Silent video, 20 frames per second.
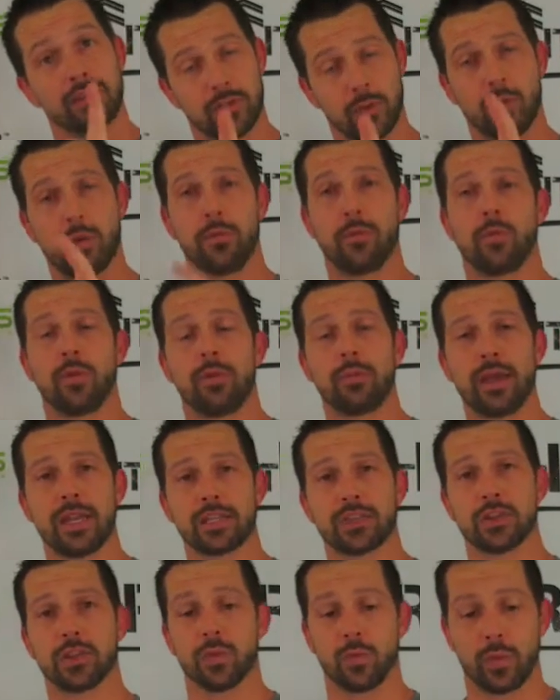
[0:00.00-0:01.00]
So we
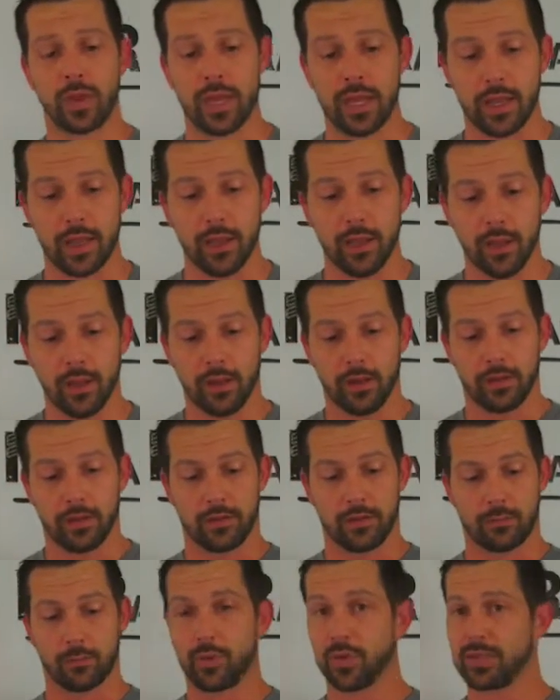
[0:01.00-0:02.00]
made sure that we
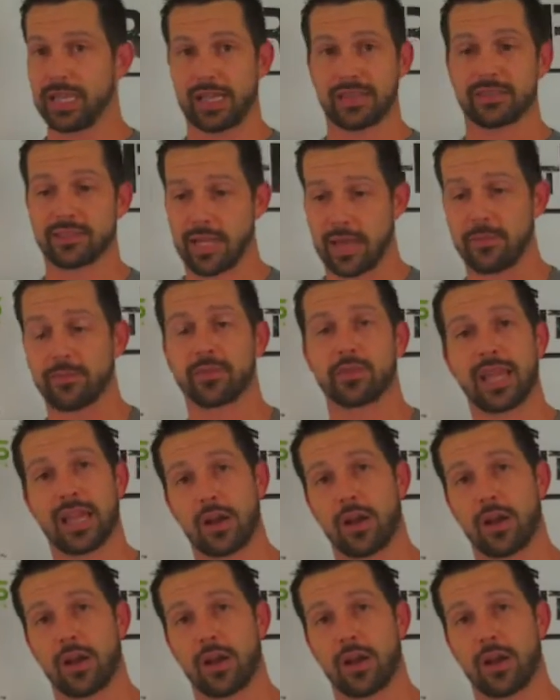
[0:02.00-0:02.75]
put that same